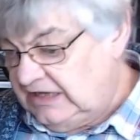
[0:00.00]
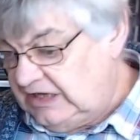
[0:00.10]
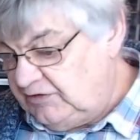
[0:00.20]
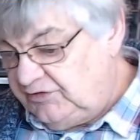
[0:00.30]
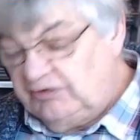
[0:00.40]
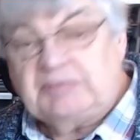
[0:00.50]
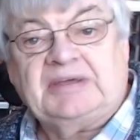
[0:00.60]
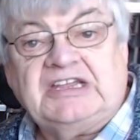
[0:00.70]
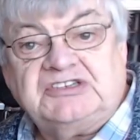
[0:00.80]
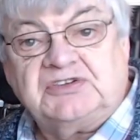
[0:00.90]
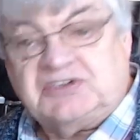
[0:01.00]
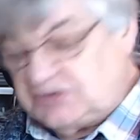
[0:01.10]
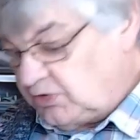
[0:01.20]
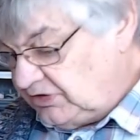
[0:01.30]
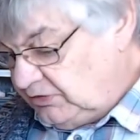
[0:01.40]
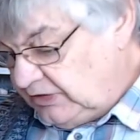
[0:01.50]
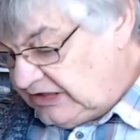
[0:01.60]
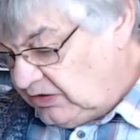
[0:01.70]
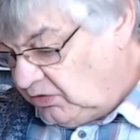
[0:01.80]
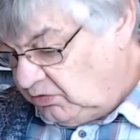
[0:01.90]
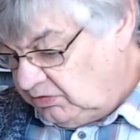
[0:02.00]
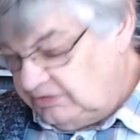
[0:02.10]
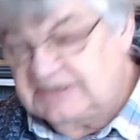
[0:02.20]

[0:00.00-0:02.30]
If the repeater is what we call